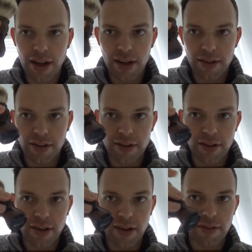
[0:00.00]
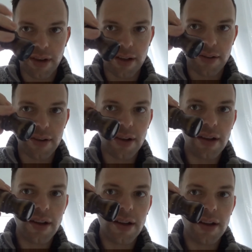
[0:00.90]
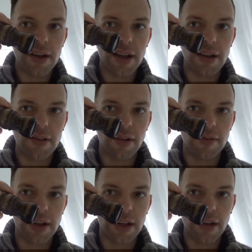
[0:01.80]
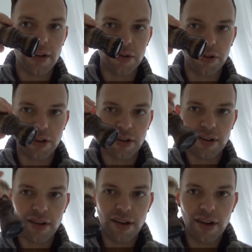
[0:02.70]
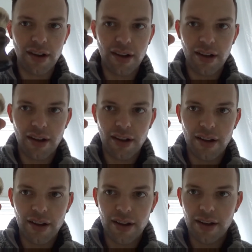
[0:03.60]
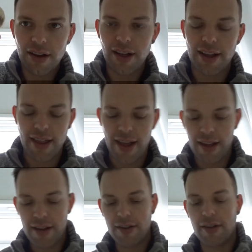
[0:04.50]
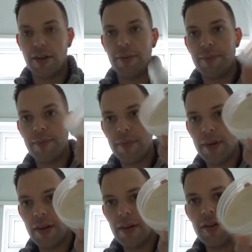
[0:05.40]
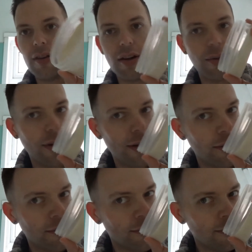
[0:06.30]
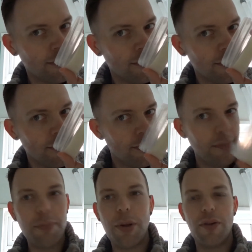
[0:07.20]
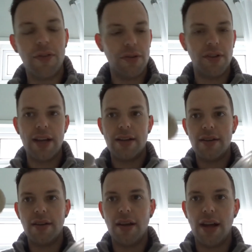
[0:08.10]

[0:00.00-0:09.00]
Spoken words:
And as I turn it round, you get those lovely inclusions in there. So, Star Noir, beautiful scent.